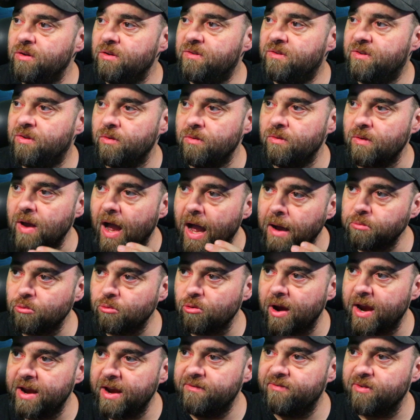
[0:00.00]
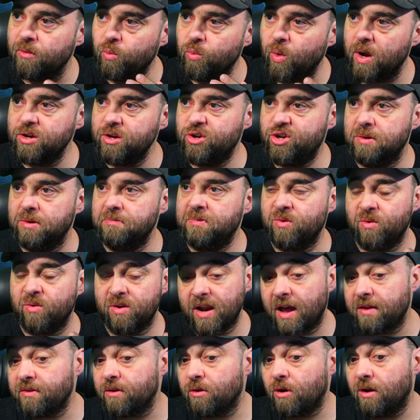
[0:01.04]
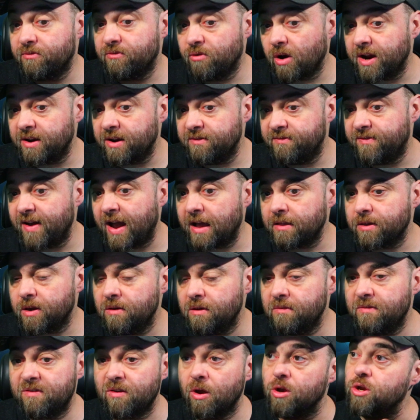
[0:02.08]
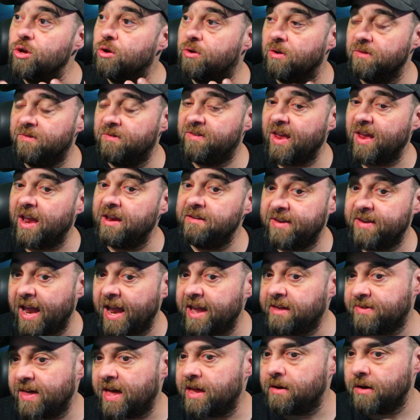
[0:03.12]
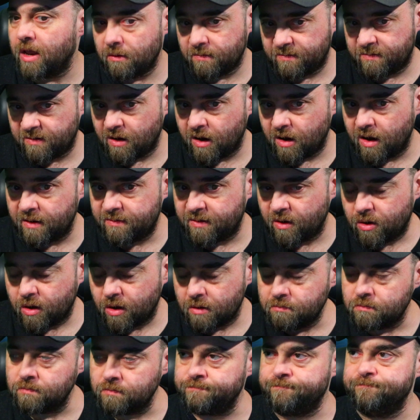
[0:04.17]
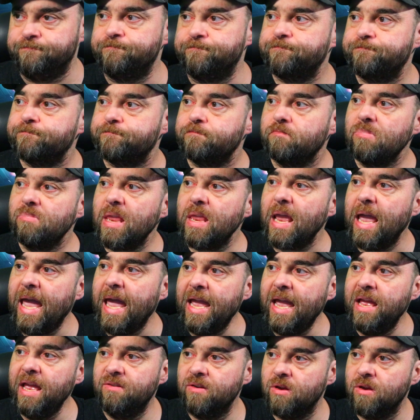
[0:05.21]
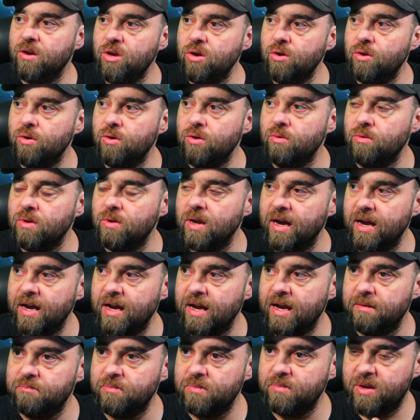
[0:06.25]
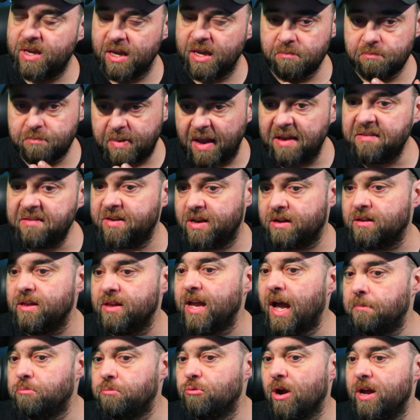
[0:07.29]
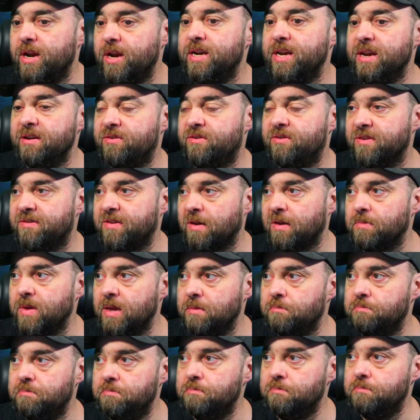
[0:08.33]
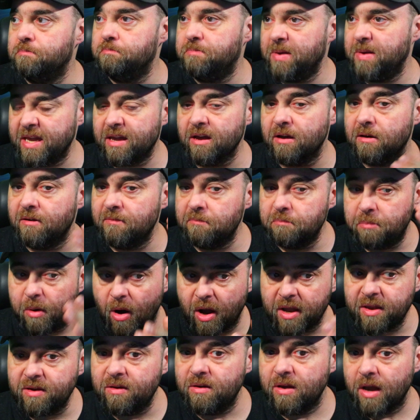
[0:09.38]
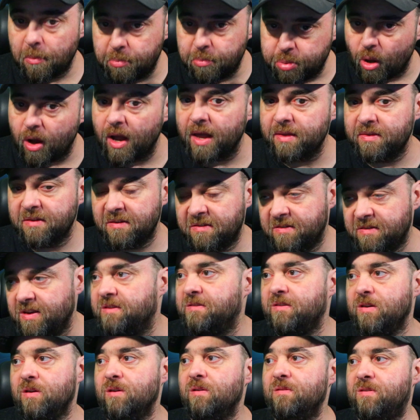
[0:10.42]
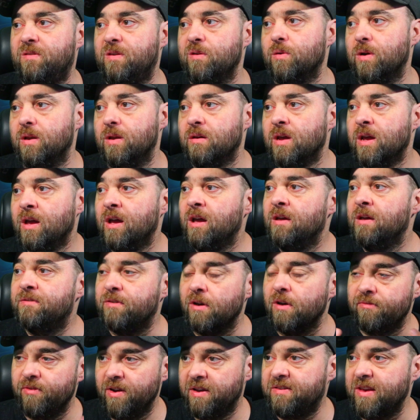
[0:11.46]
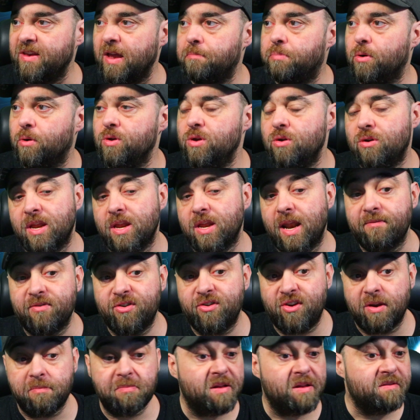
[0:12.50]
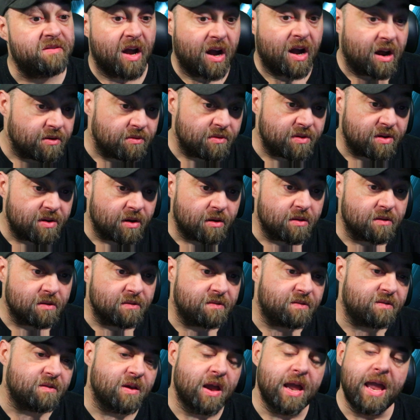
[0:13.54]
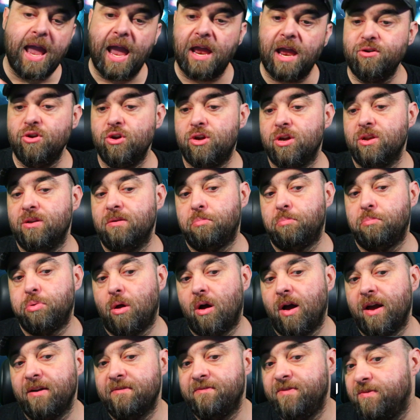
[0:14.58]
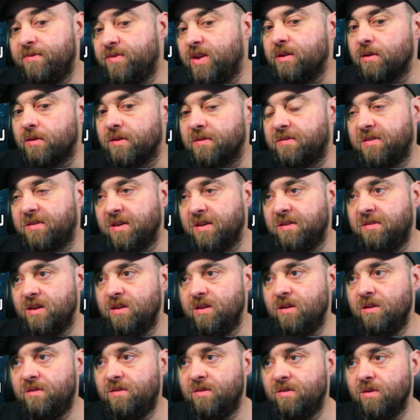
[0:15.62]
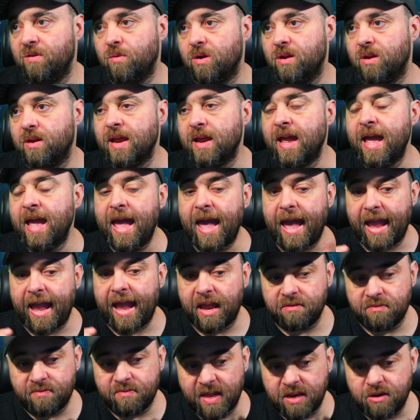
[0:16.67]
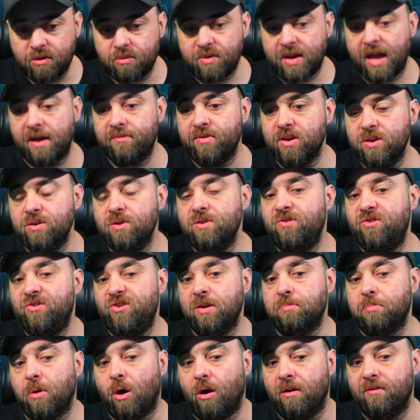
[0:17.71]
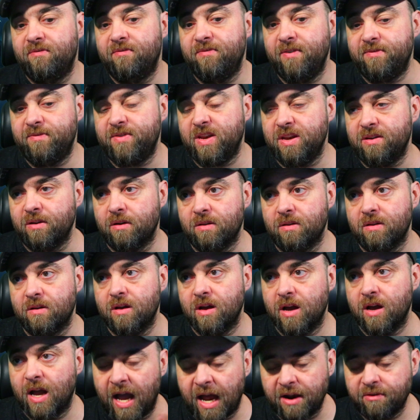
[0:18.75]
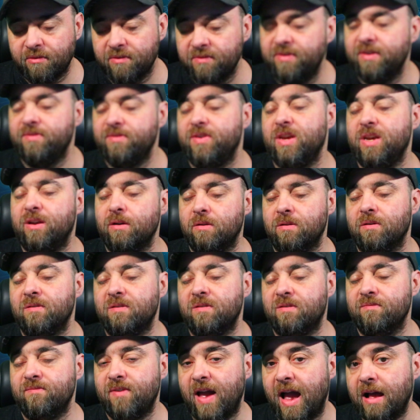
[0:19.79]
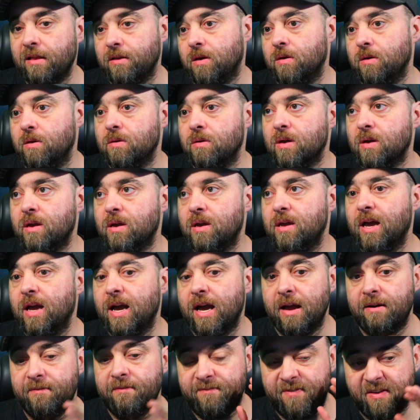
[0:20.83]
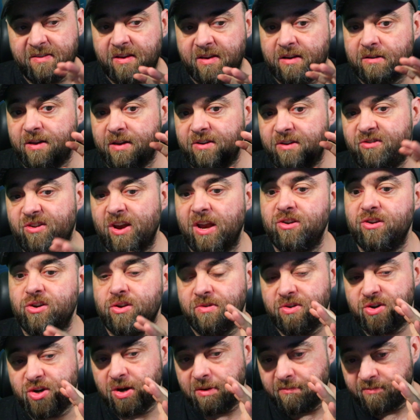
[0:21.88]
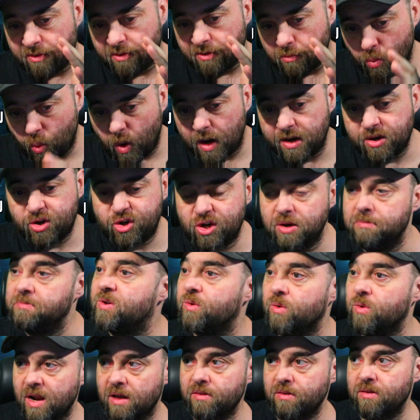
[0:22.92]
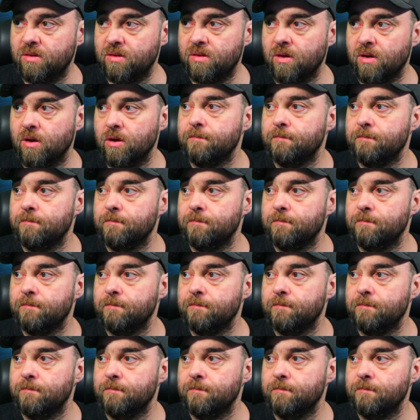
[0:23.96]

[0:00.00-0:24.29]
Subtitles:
to upgrade from one ship to another of greater value. So you could say take that LTI token and you can basically upgrade it into something bigger by applying the CCUs to it. So for example, you could have a ship that's $100 and you could apply a $50 CCU to it, and then you would have a new ship of $150 value, physically changing the ship from one ship to another though,